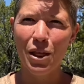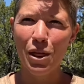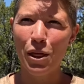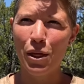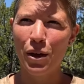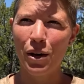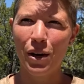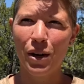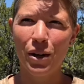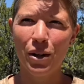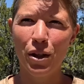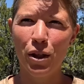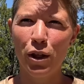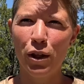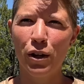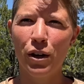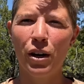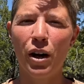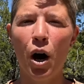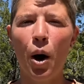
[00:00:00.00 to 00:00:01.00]

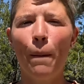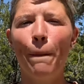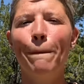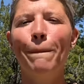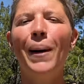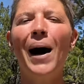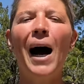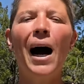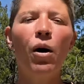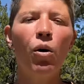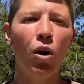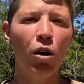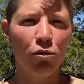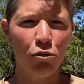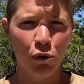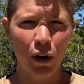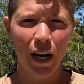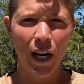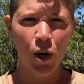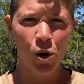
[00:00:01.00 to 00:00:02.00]
the amount of
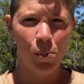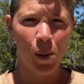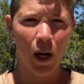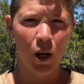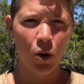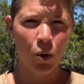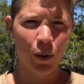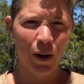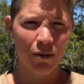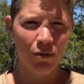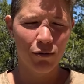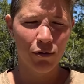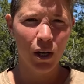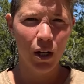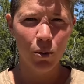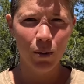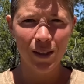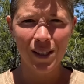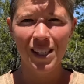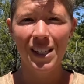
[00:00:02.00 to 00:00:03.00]
radio and microwave
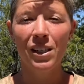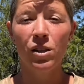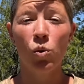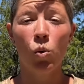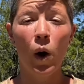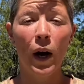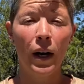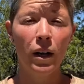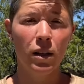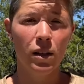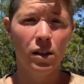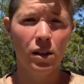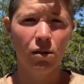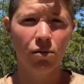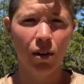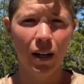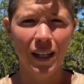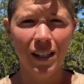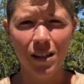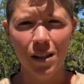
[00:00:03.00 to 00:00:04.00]
frequencies and wireless
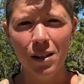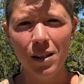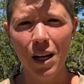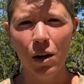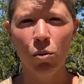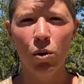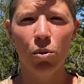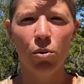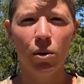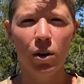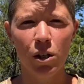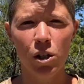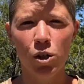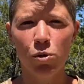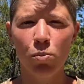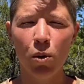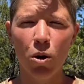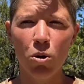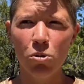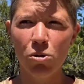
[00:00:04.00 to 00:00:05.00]
devices that we were
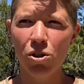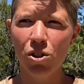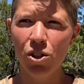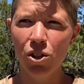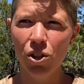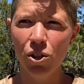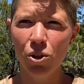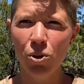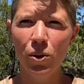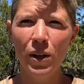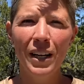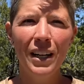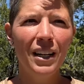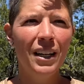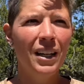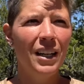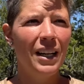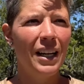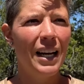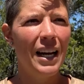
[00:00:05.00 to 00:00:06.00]
exposed to
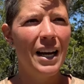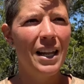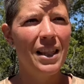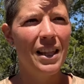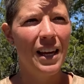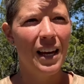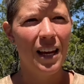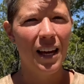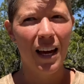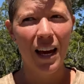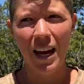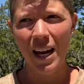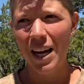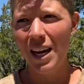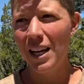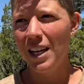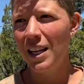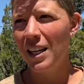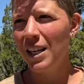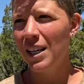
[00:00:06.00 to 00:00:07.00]
in the
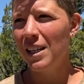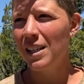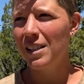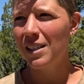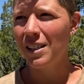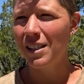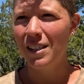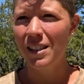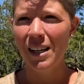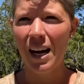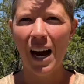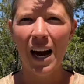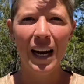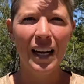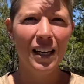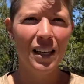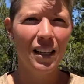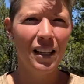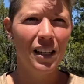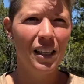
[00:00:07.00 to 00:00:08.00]
80s,
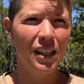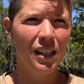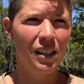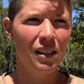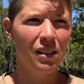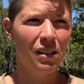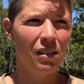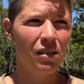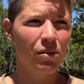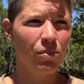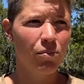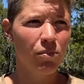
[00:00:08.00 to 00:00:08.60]
90s,